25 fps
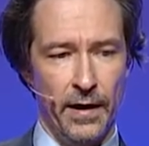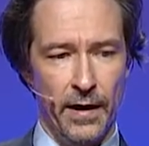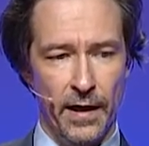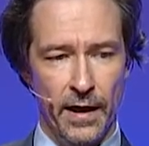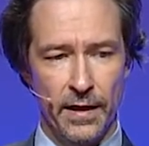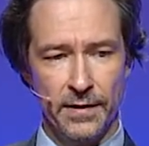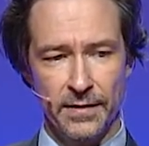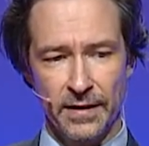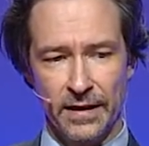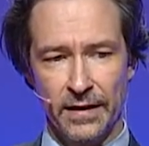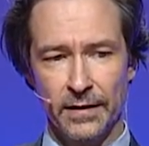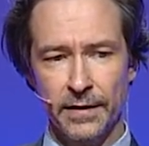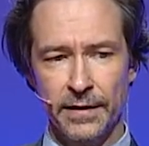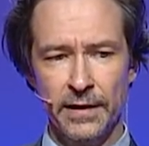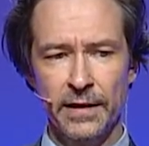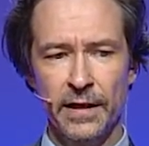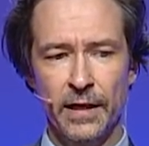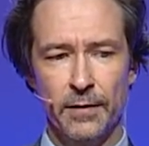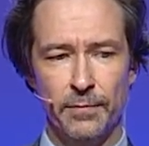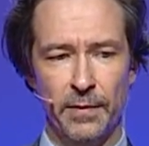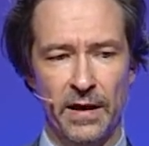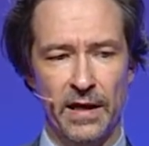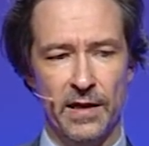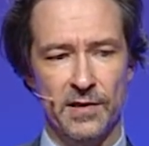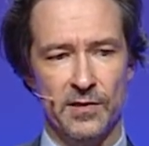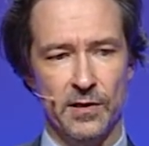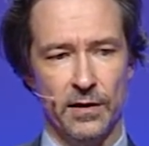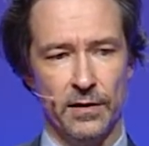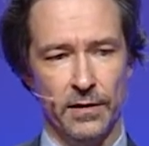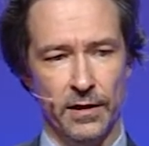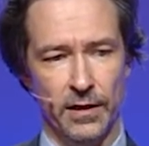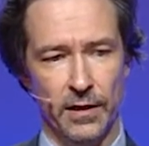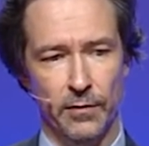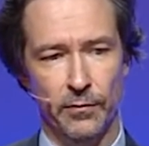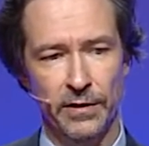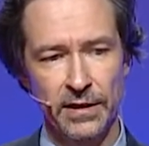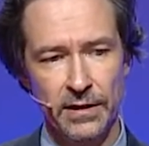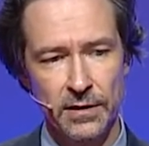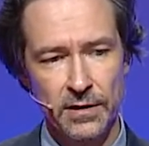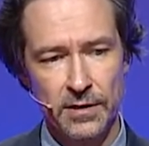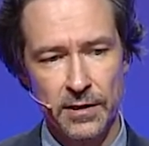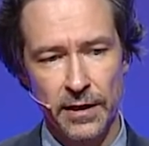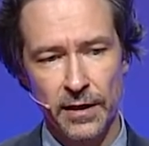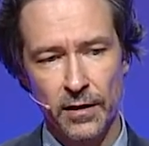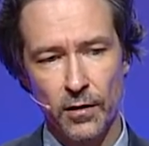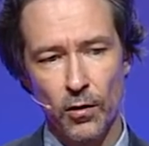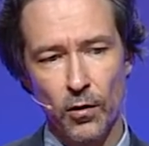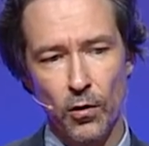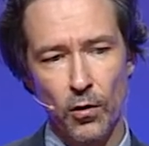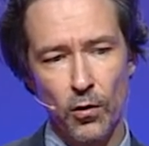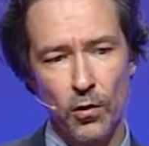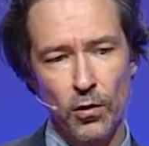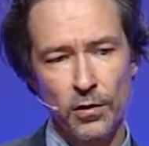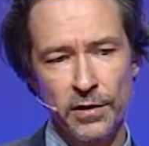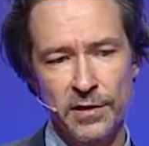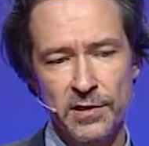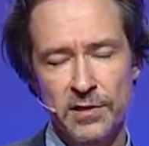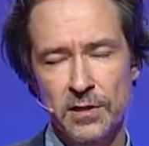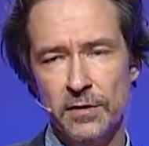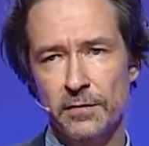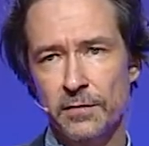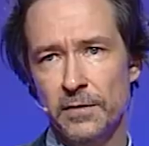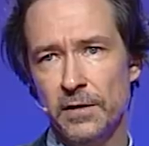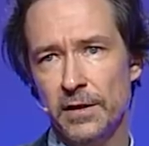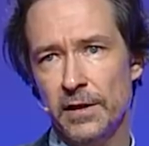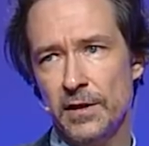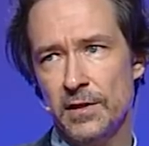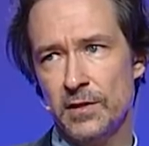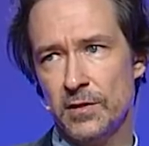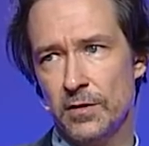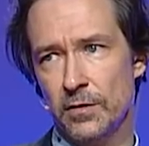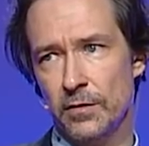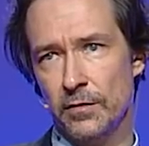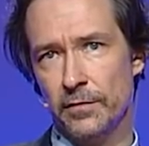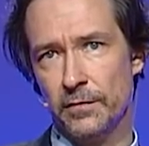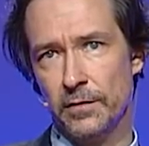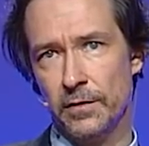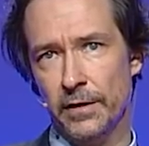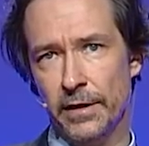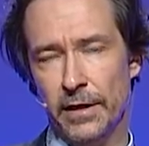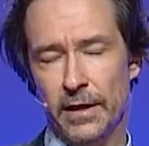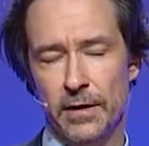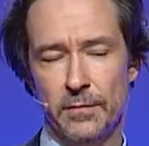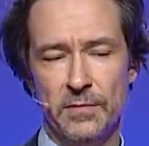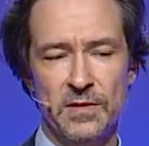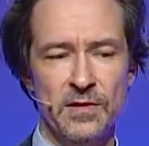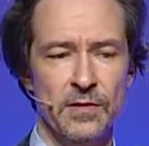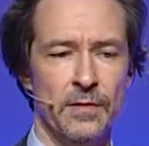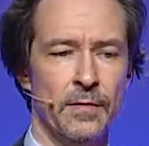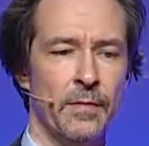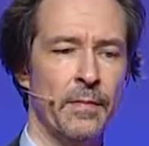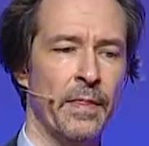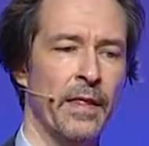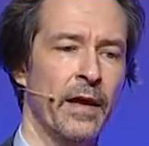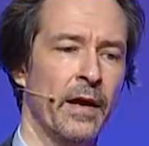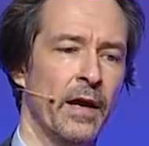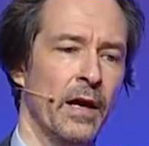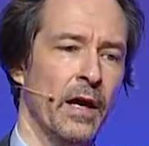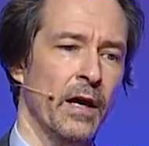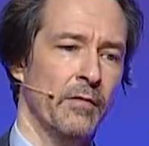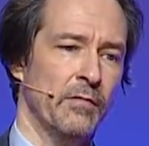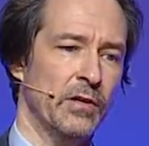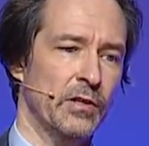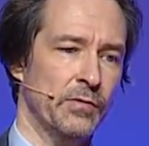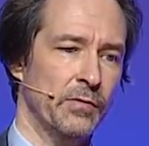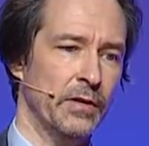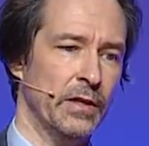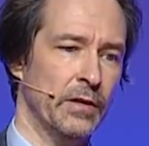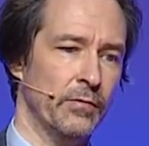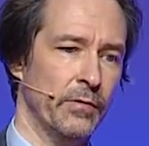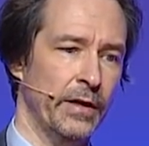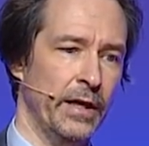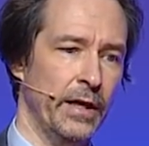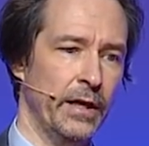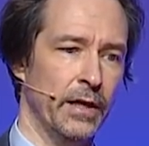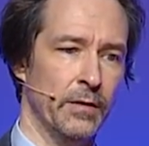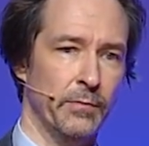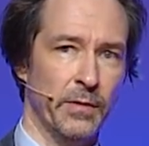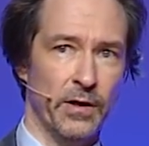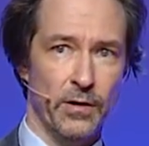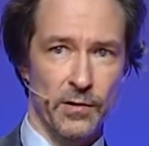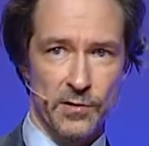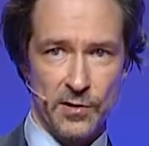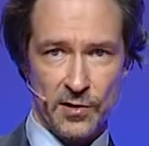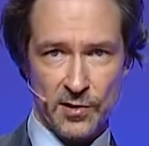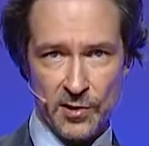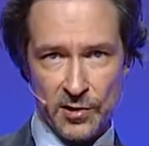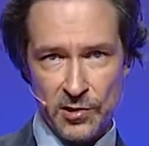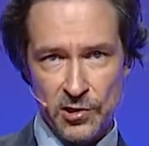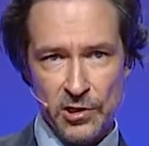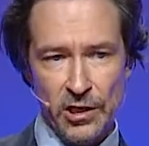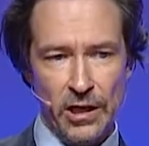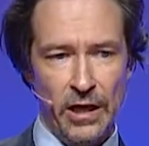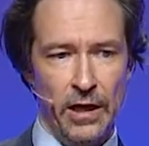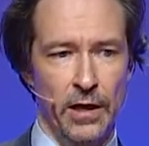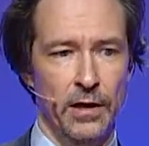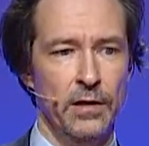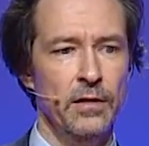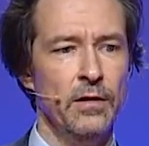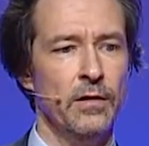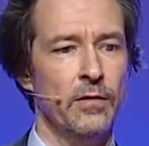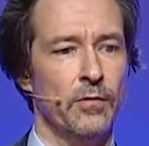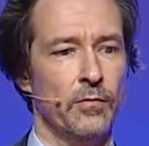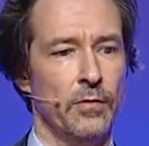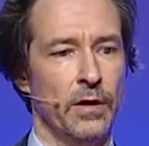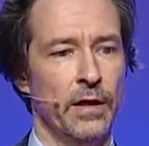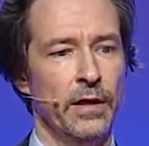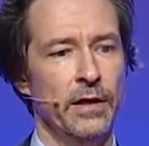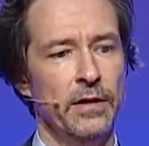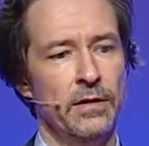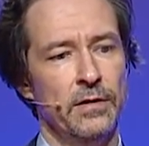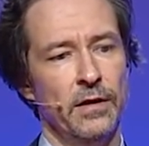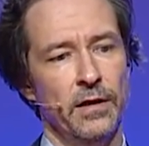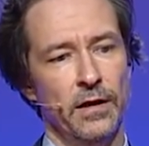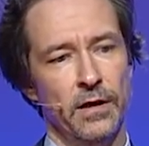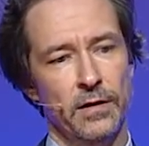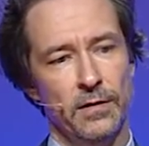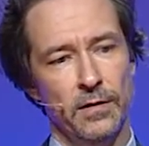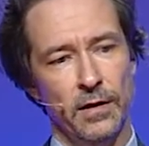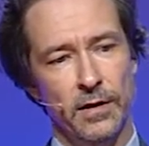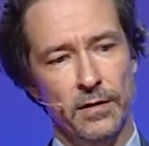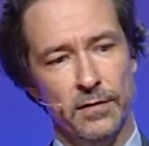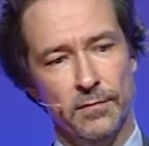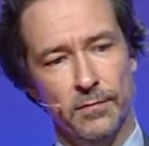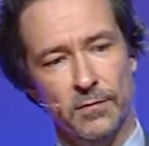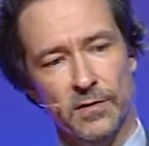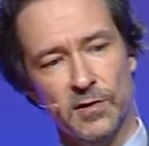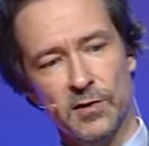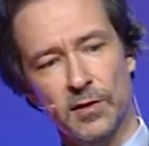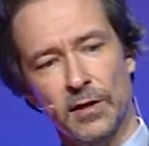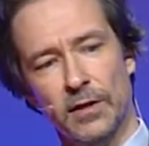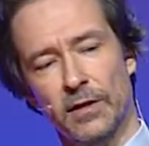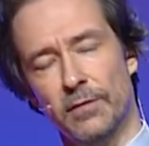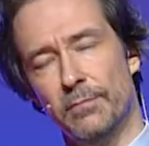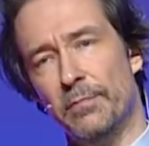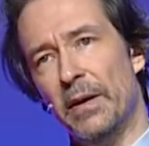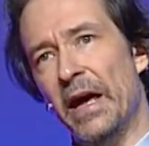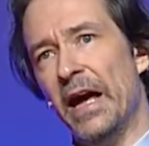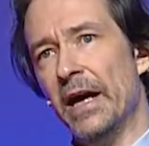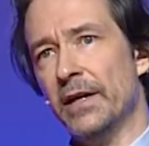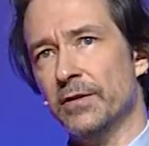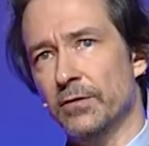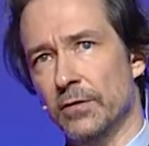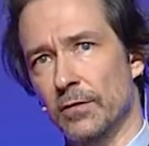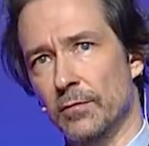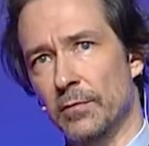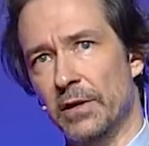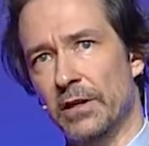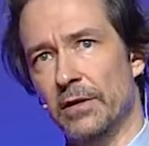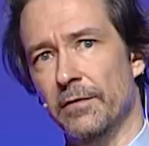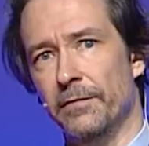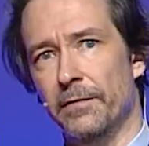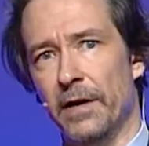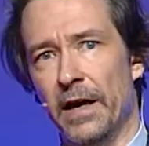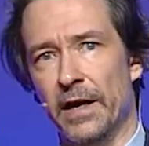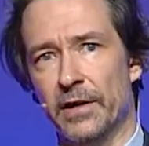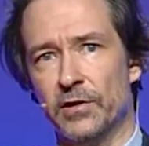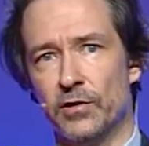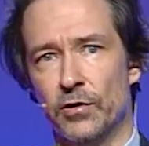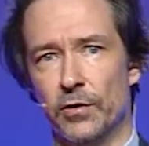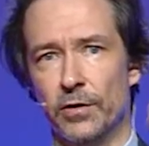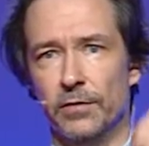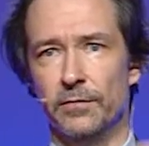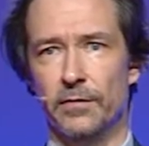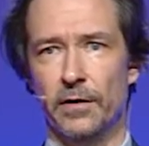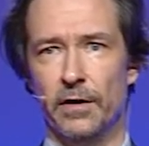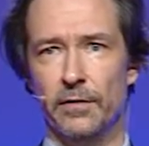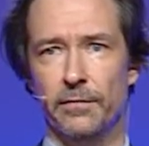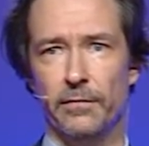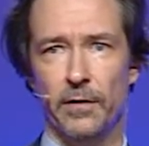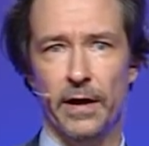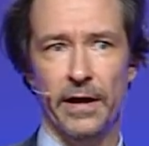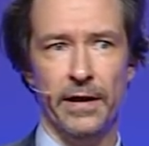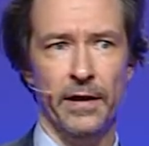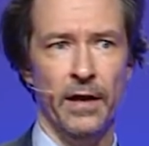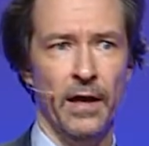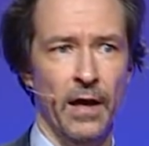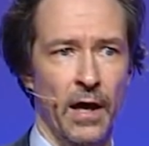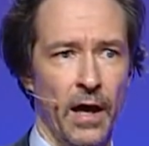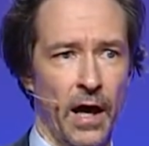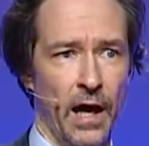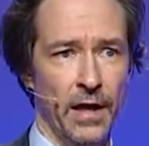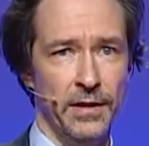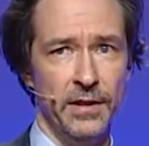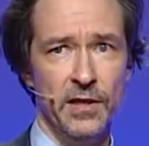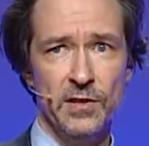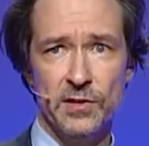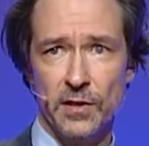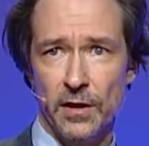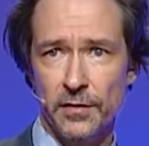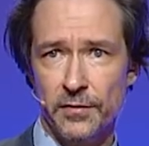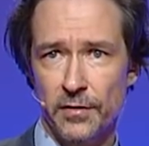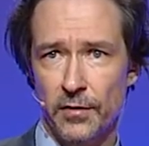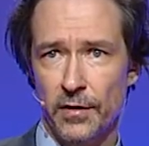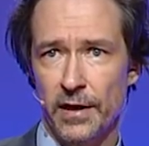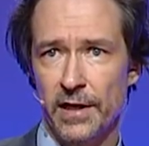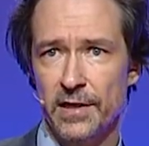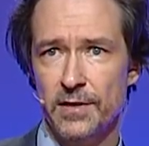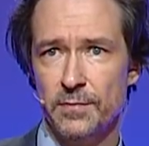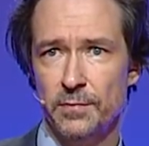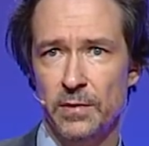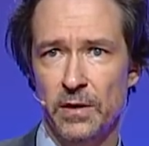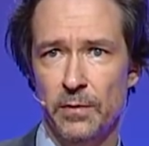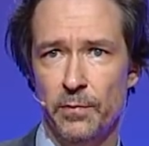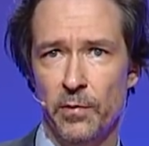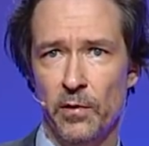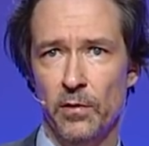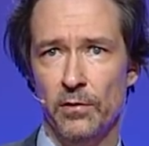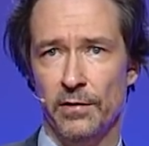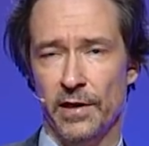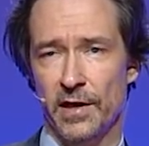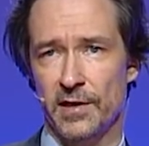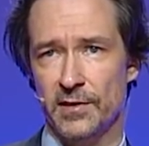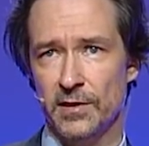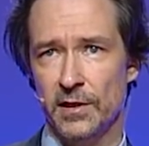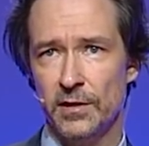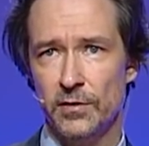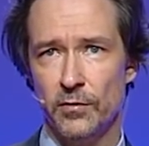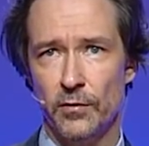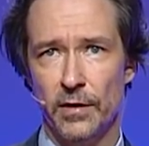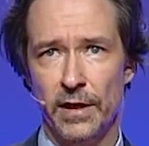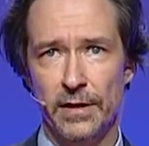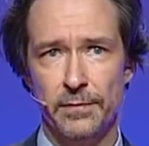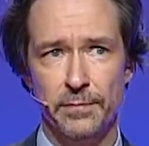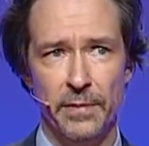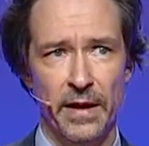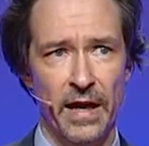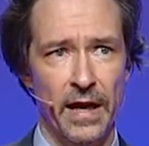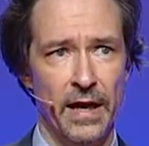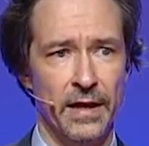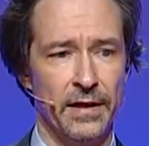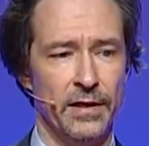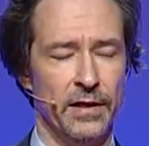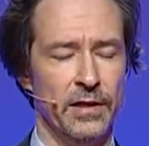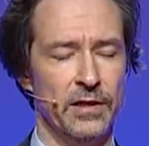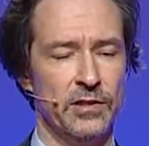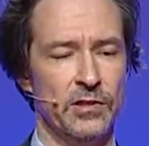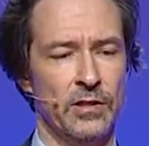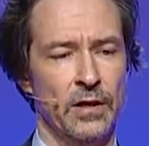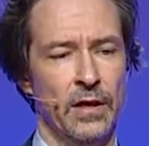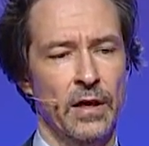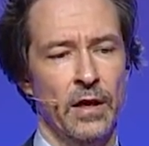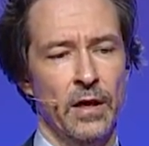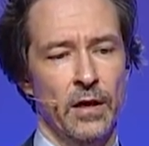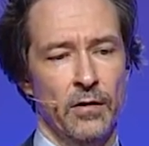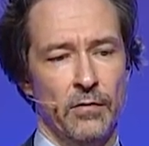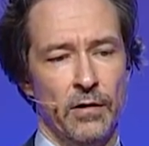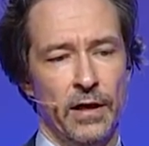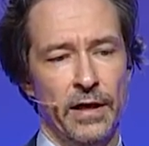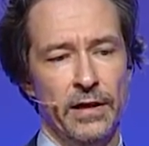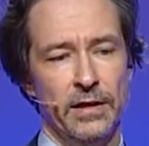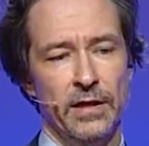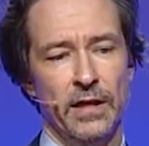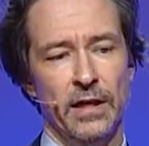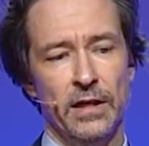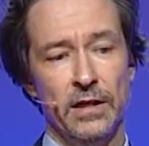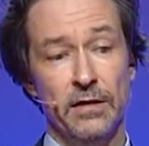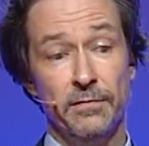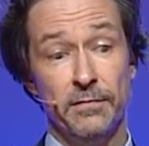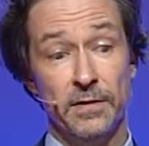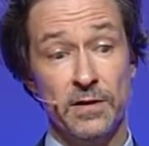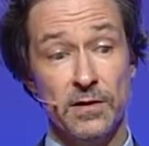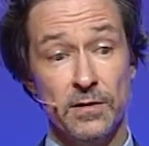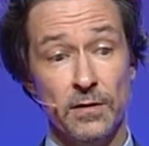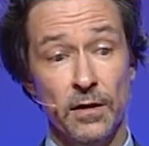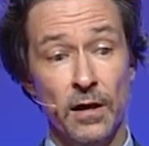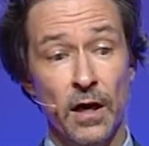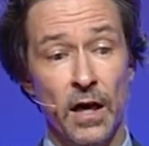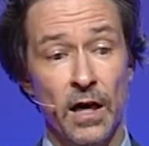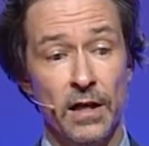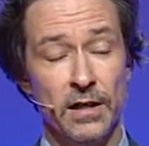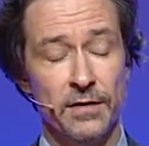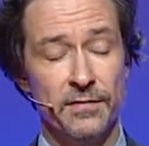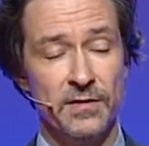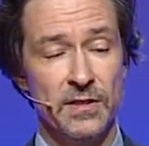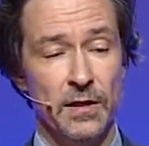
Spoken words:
at the clinic, basically, we can take all this different history of claims, which we created because it's a chain, right? And send it back to the manufacturer and verify, are these authorized people? Is that the right package, right? And if it's not, if